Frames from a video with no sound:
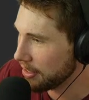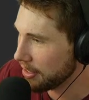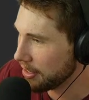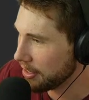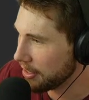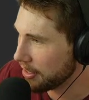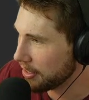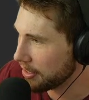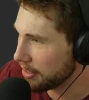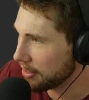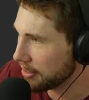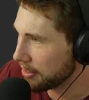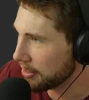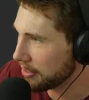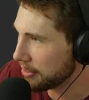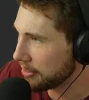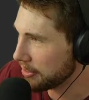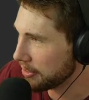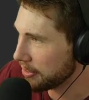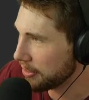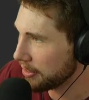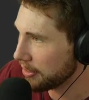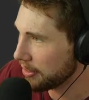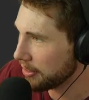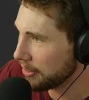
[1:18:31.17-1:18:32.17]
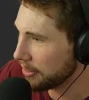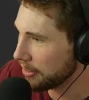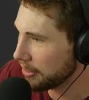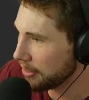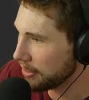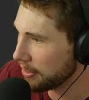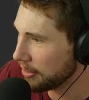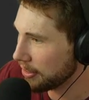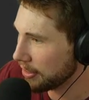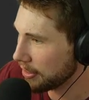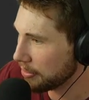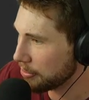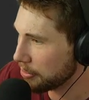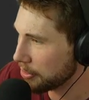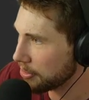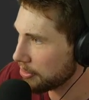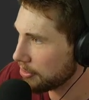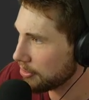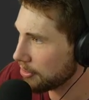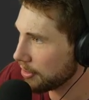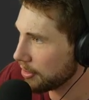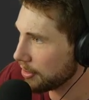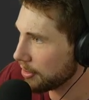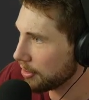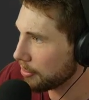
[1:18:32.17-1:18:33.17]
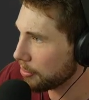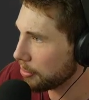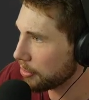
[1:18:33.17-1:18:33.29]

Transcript: Let me see.